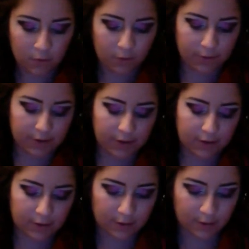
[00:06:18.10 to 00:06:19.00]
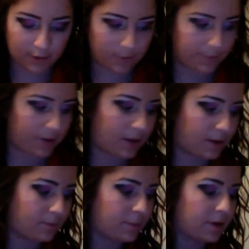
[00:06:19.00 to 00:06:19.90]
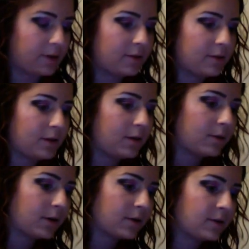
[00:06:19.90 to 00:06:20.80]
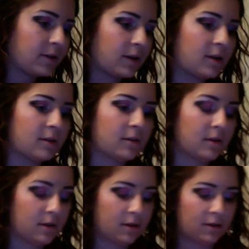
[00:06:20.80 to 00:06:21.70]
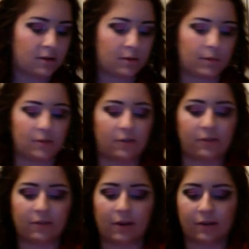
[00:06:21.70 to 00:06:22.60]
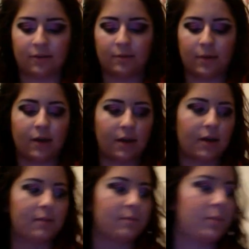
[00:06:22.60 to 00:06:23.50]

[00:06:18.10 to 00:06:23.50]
working on a webcam, but it works. And someone just texted me again,